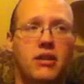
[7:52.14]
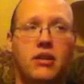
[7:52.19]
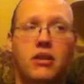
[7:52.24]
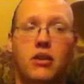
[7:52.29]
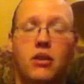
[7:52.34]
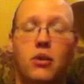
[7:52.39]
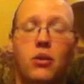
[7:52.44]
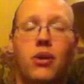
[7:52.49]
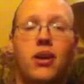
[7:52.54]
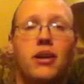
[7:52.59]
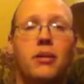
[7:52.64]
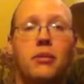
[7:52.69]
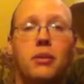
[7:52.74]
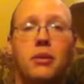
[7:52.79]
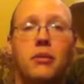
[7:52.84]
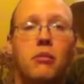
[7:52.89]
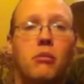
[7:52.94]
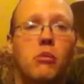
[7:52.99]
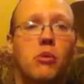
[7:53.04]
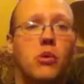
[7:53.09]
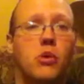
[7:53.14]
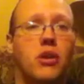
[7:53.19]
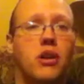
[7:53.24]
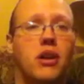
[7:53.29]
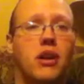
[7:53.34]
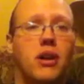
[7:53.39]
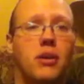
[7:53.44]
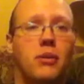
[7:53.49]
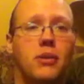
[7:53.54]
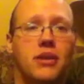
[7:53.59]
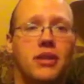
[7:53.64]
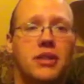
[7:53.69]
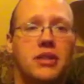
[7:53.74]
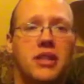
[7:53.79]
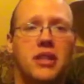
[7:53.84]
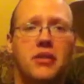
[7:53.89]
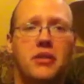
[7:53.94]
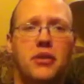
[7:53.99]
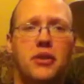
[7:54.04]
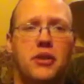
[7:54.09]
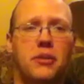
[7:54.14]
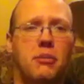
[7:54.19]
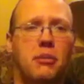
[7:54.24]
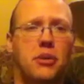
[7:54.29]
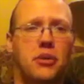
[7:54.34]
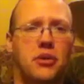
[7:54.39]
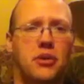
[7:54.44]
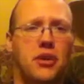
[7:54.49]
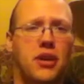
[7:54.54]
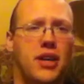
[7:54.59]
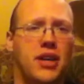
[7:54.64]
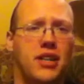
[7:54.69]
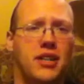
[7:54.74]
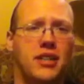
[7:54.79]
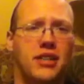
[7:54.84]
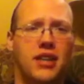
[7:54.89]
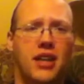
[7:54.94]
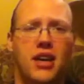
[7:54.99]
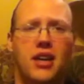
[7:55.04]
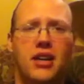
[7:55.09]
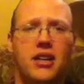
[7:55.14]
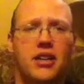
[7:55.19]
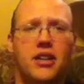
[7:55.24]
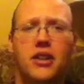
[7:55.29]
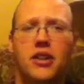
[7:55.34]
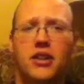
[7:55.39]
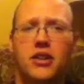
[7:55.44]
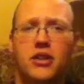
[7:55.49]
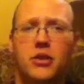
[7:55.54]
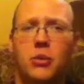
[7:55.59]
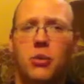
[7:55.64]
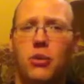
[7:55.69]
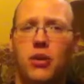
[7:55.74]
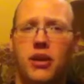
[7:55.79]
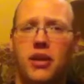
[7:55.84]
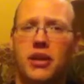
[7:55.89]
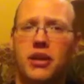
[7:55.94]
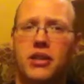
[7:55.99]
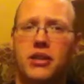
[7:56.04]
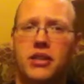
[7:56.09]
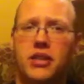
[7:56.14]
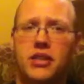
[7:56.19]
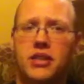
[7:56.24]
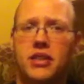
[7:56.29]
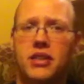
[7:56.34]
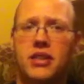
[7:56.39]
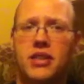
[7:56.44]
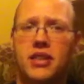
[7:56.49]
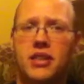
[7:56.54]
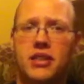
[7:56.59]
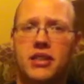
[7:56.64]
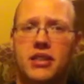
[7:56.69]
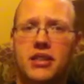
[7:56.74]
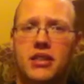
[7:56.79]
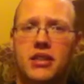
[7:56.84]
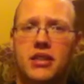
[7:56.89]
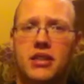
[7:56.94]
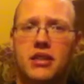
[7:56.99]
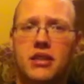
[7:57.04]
quite a bit more. I want to say for the Blu-ray it's like $120 a disc.